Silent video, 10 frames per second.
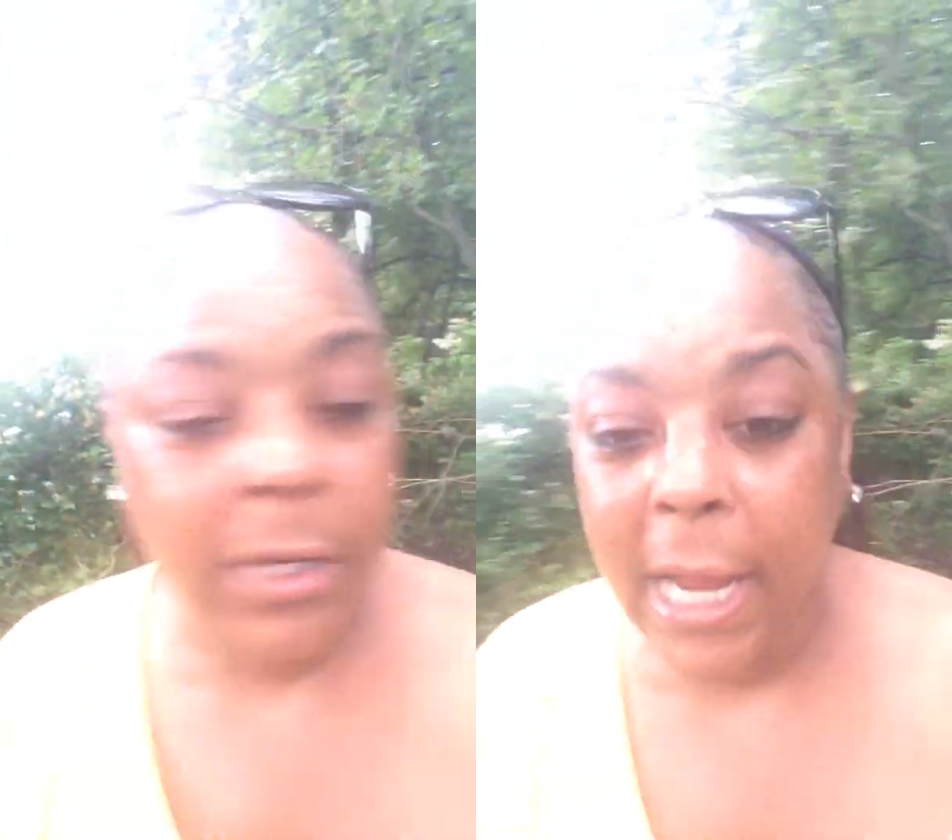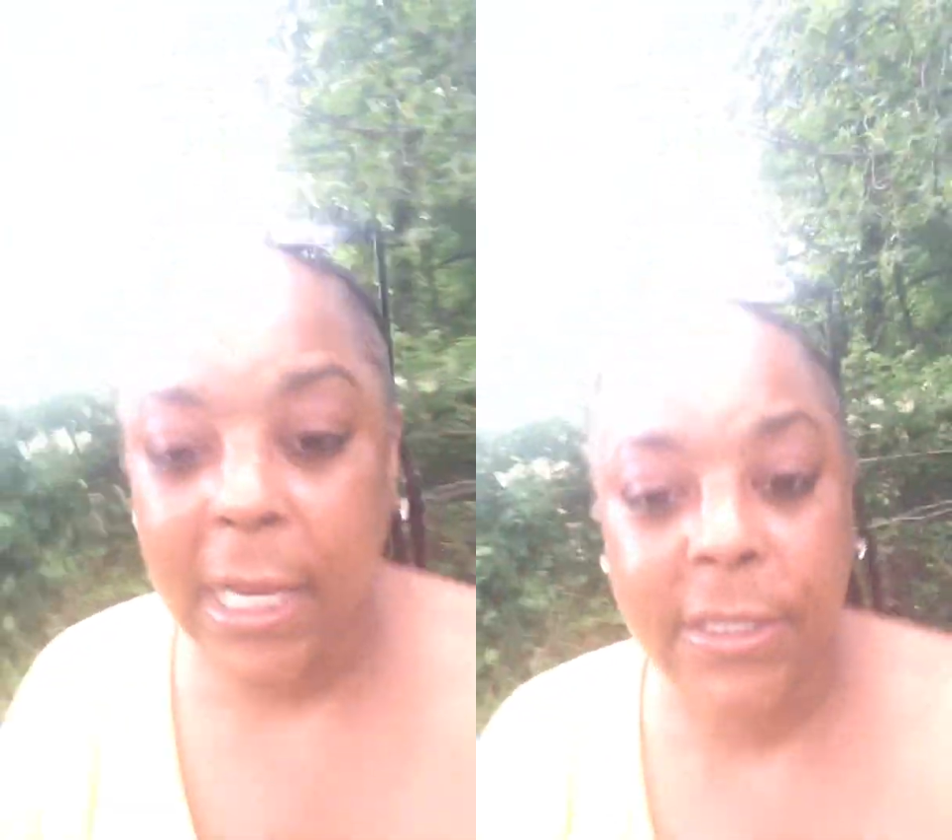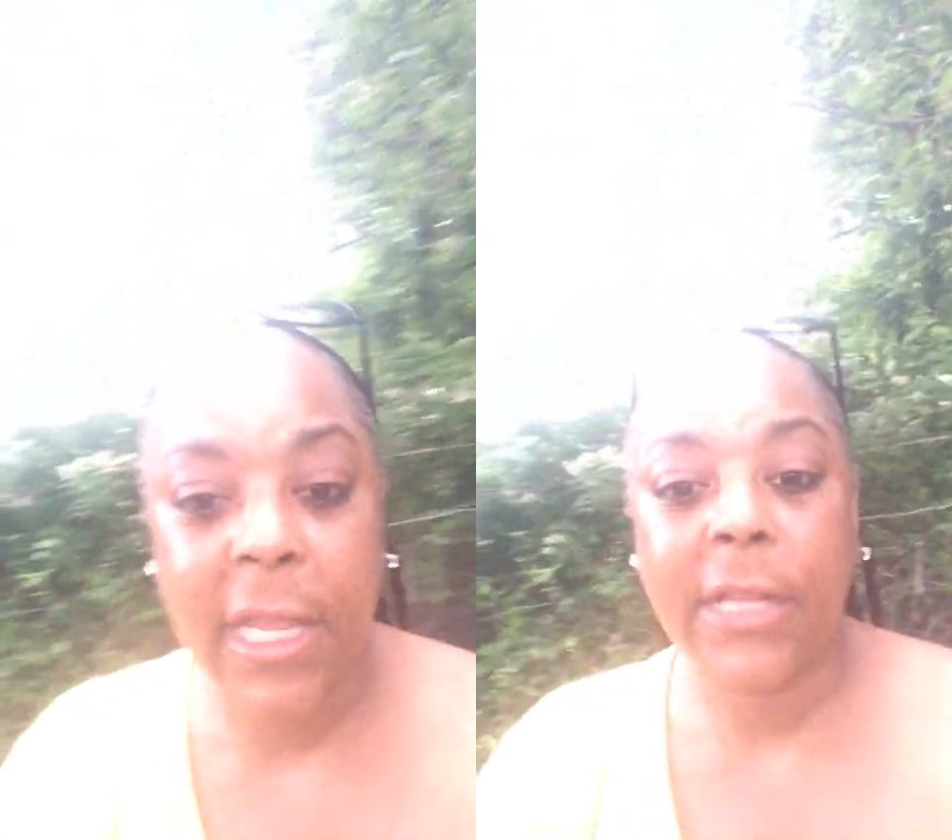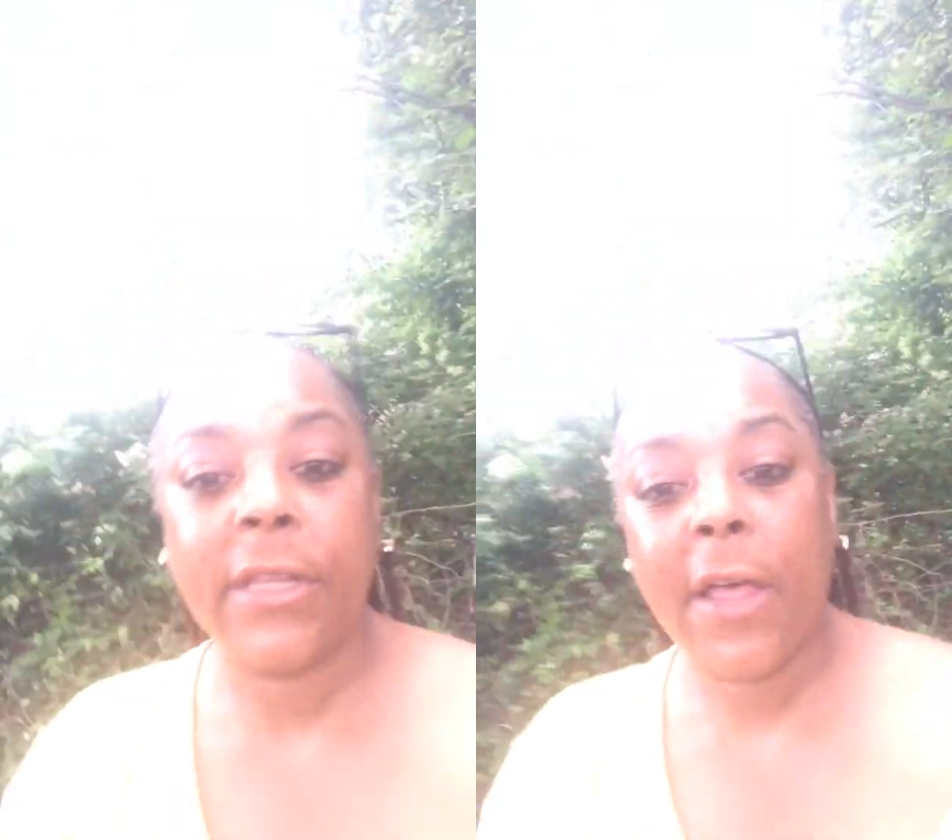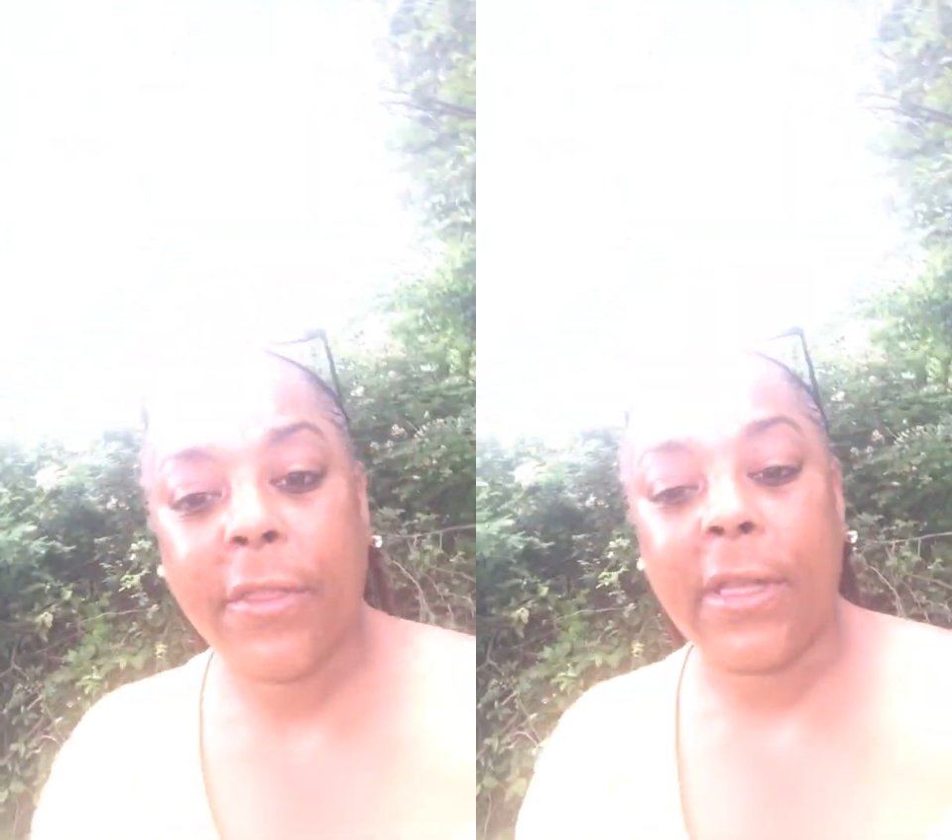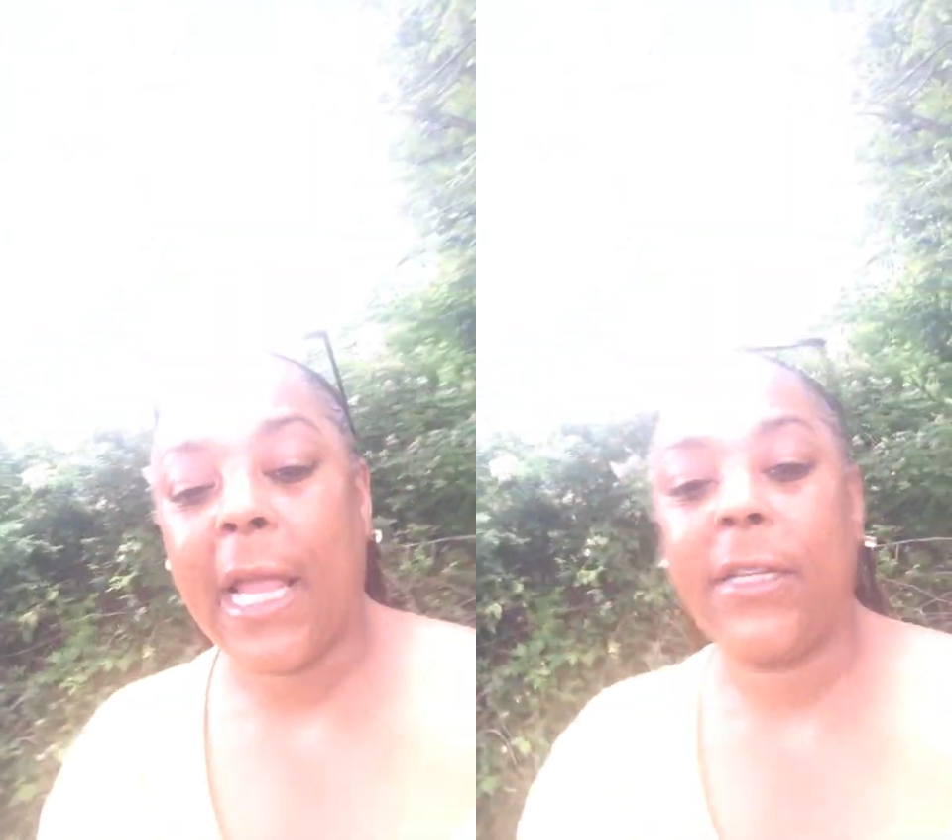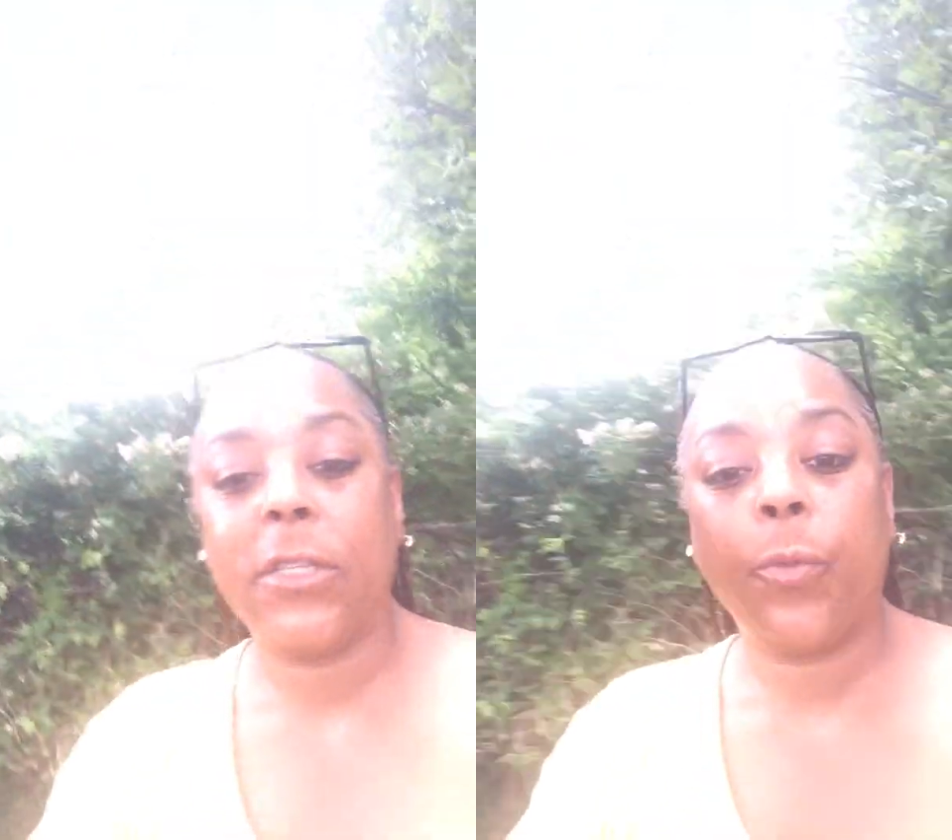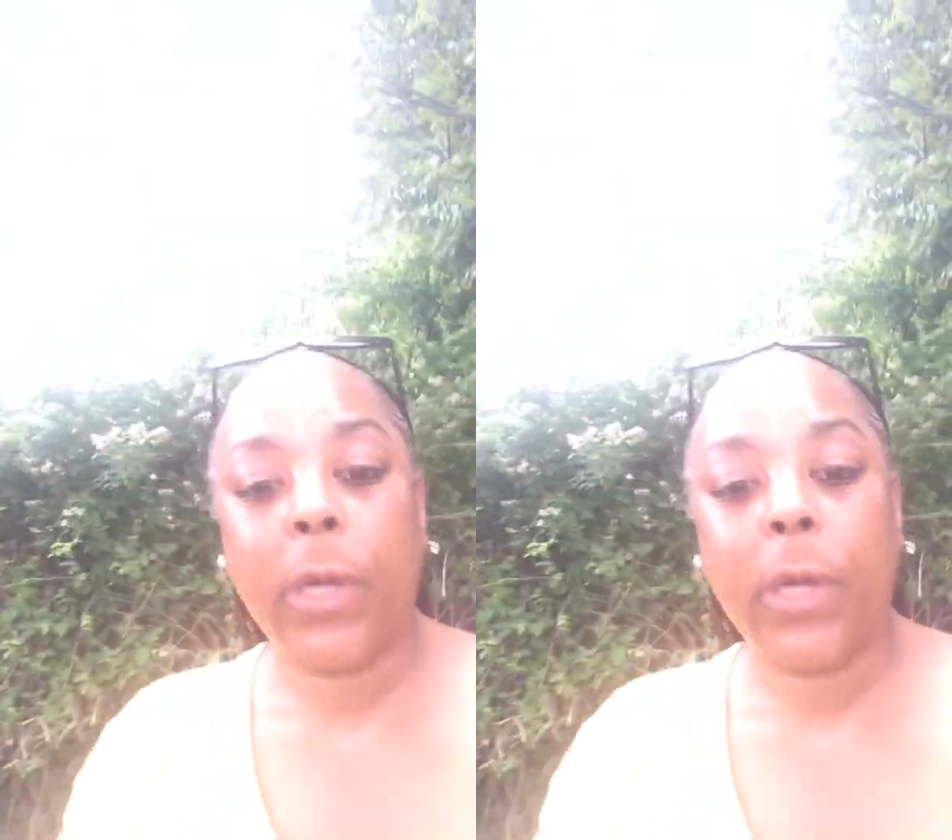They ain't say nothing. They just